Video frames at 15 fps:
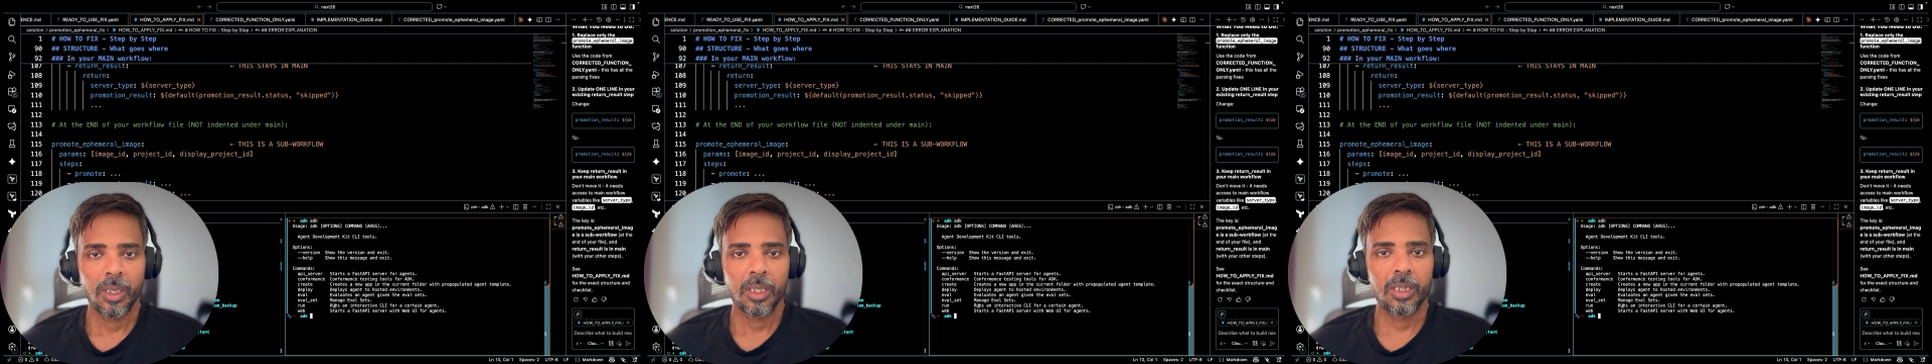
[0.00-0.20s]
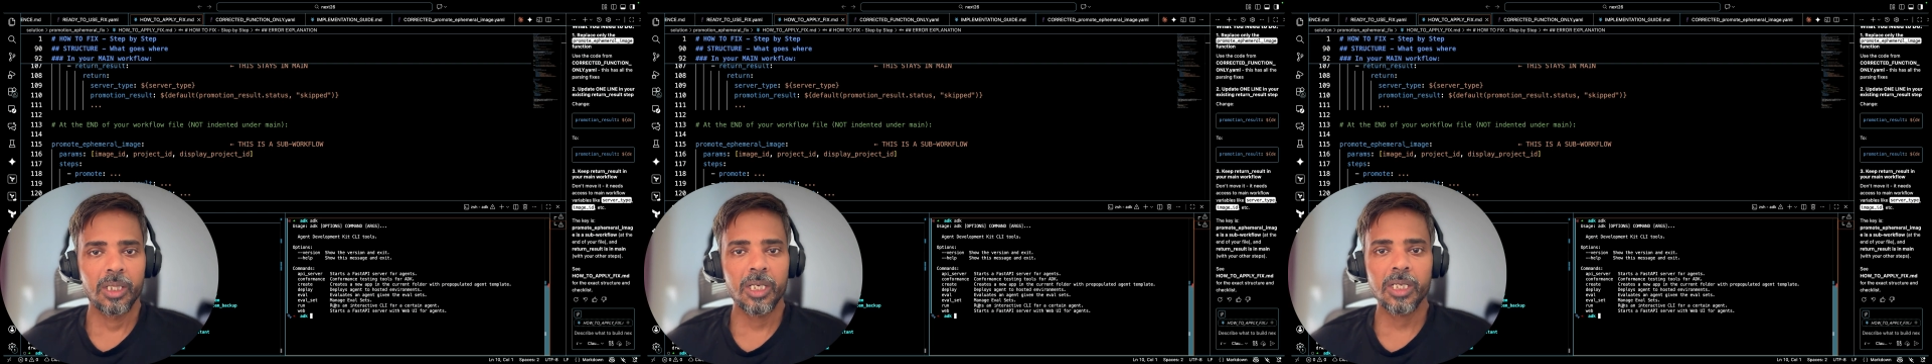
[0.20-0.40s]

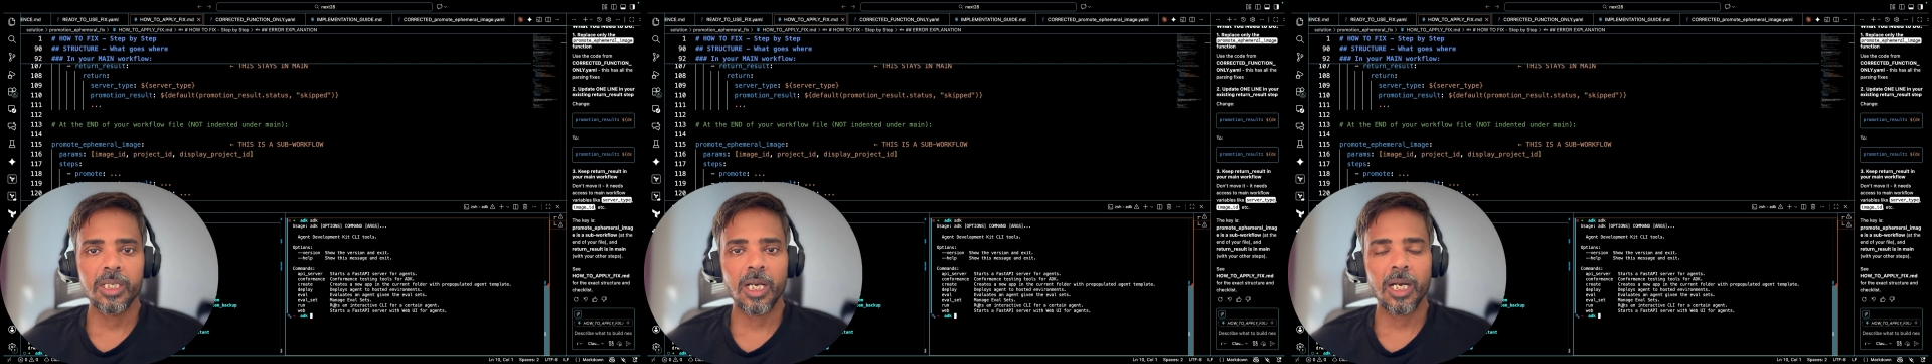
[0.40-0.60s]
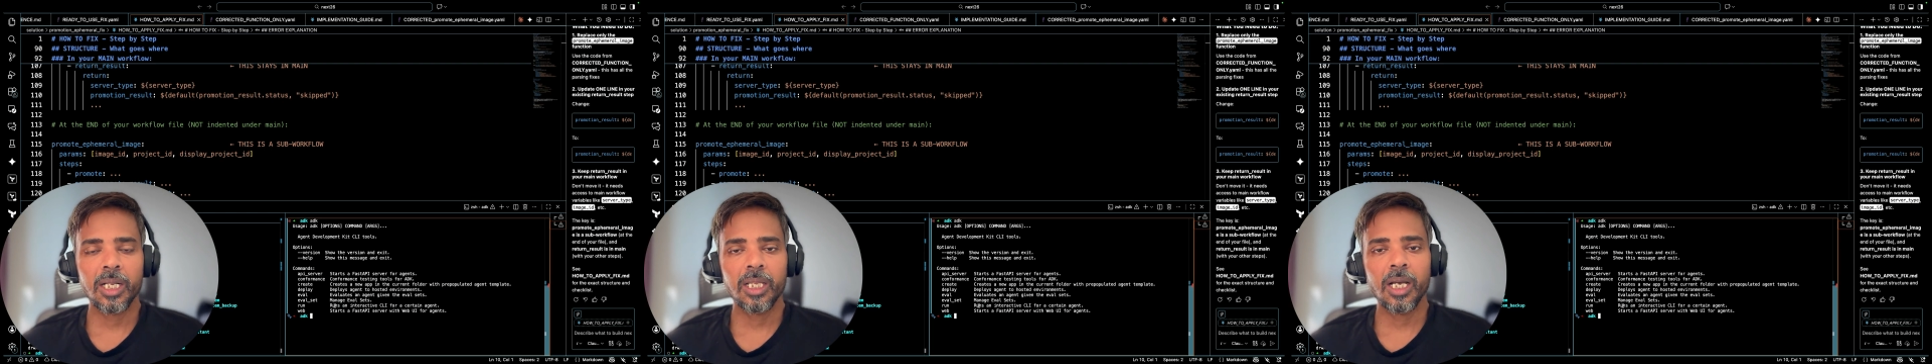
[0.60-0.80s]
These
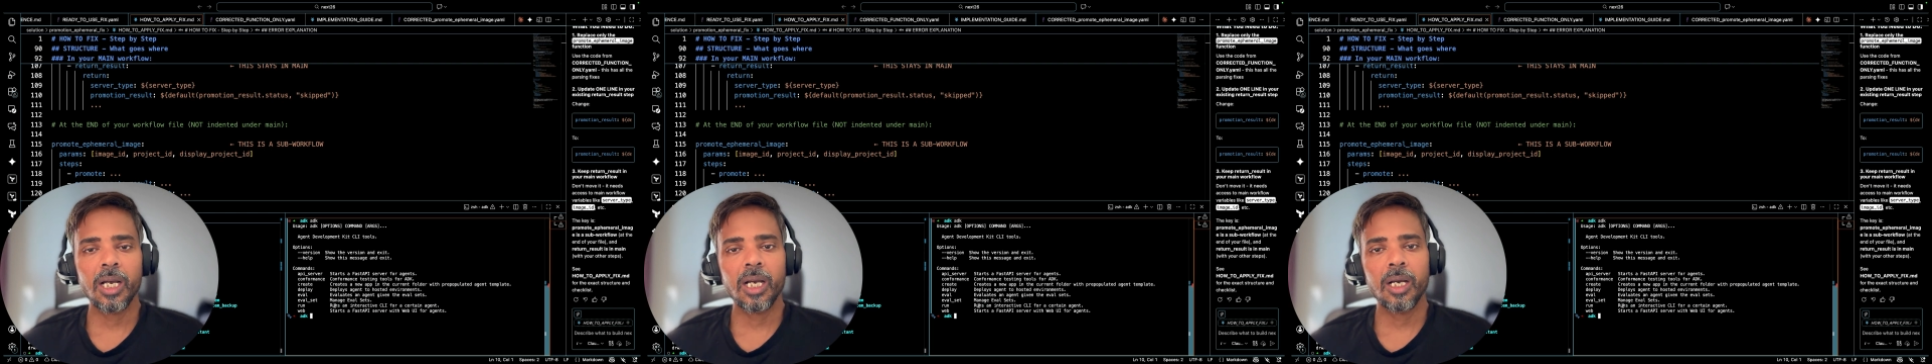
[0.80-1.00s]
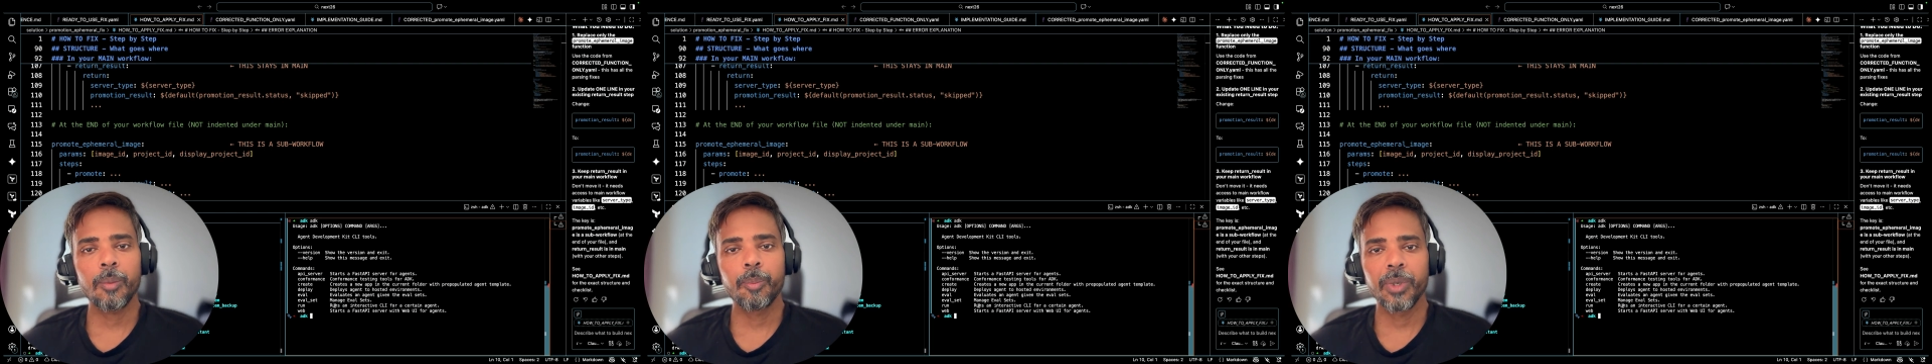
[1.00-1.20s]
are
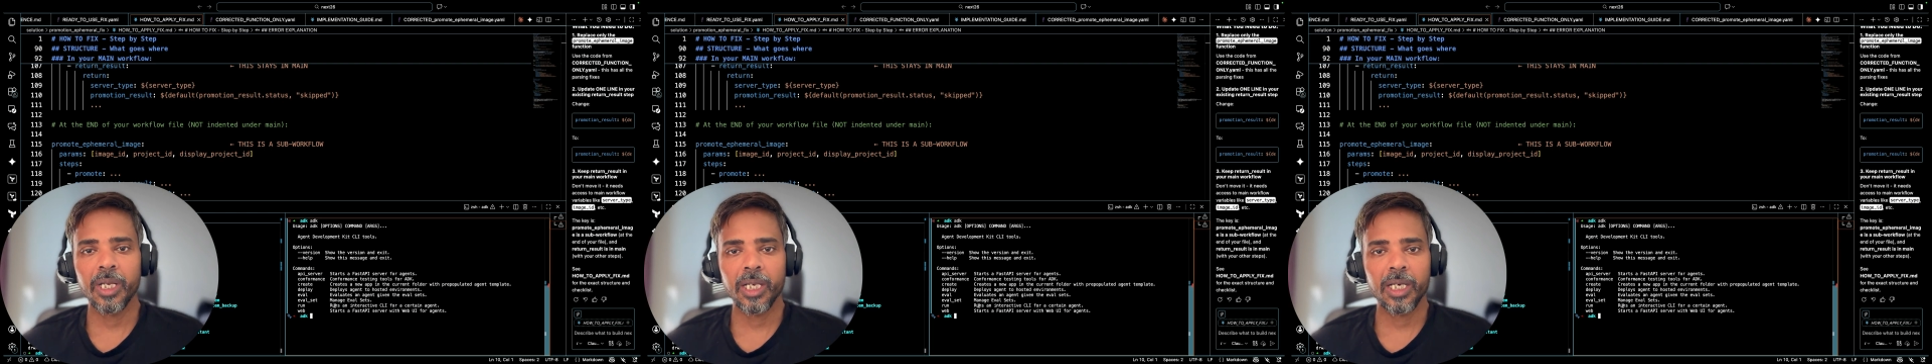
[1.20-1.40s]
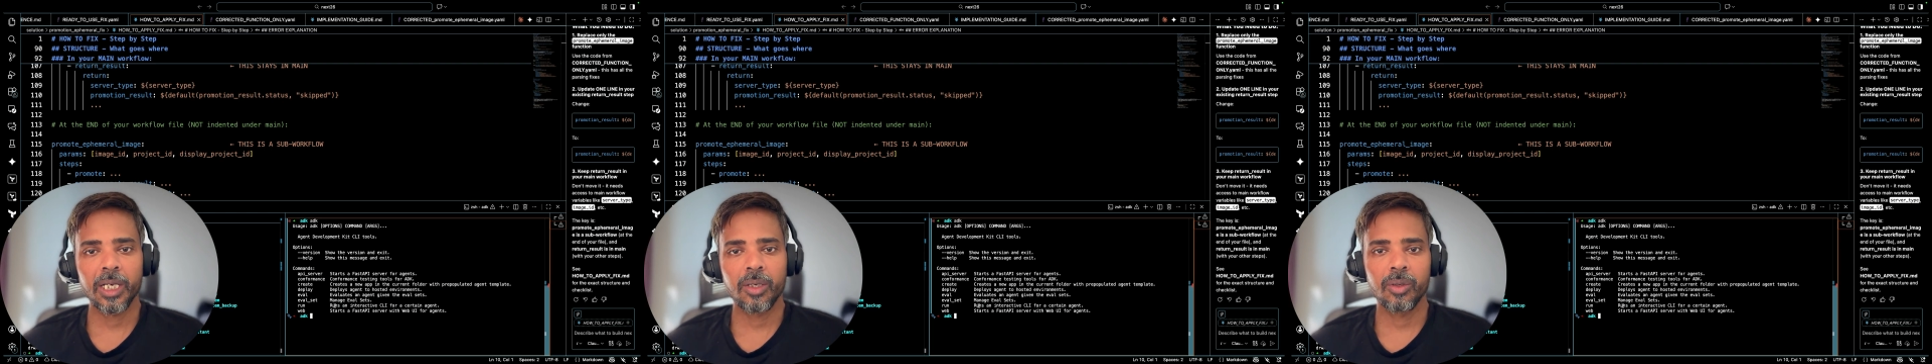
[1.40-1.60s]
the
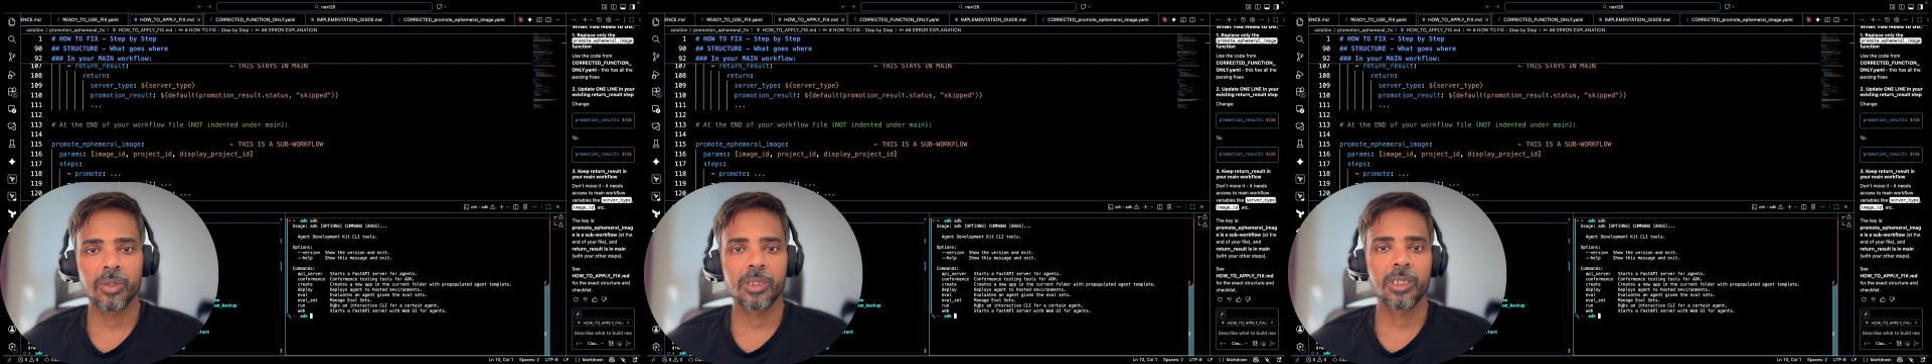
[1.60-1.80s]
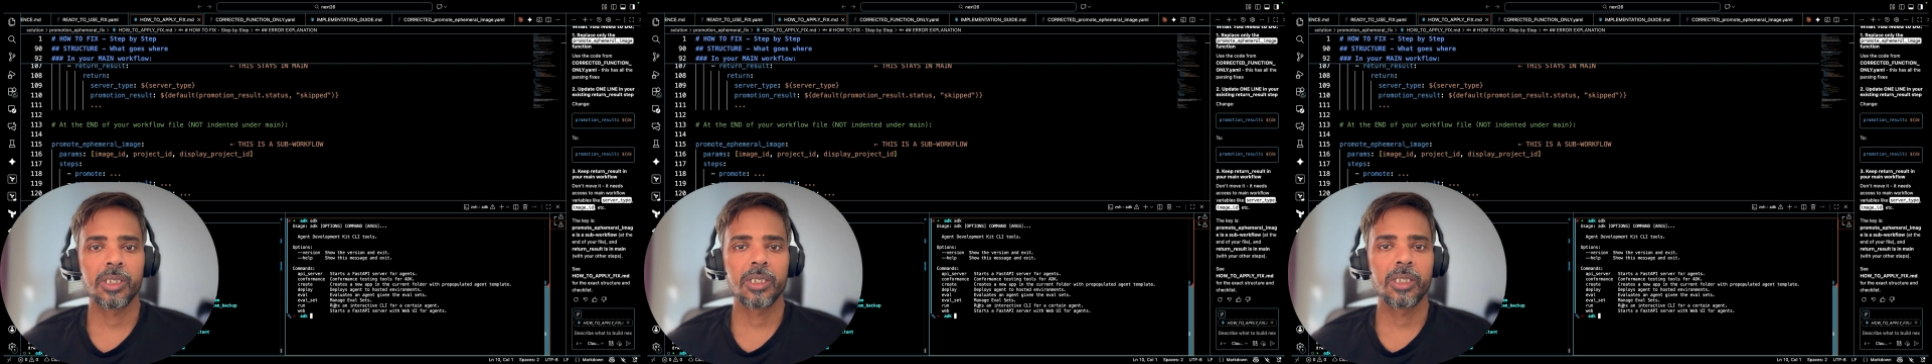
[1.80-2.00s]

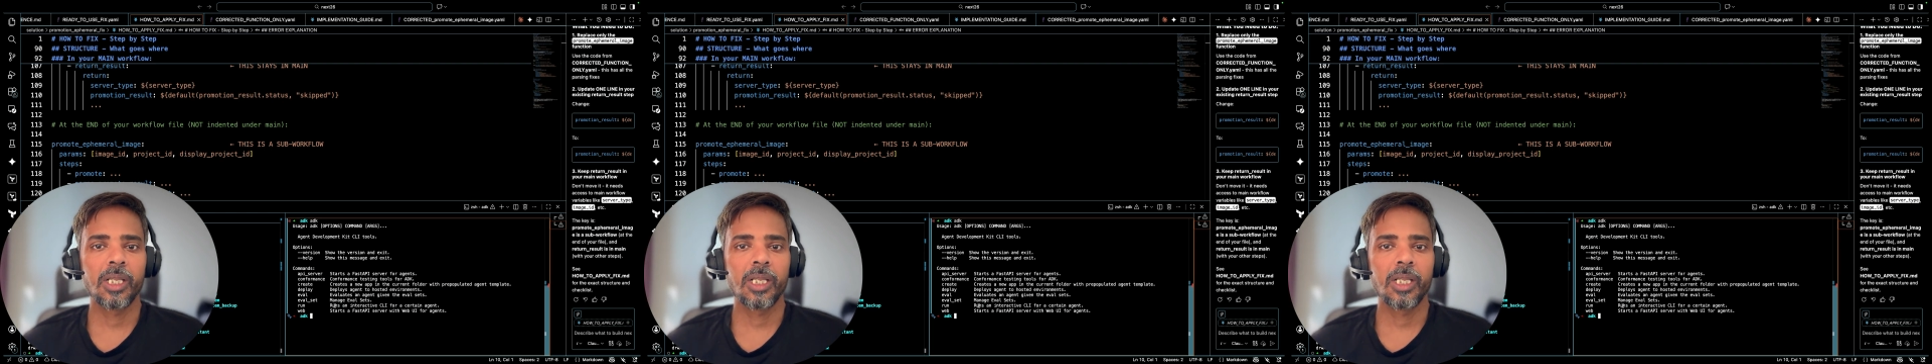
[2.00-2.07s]
prerequisites.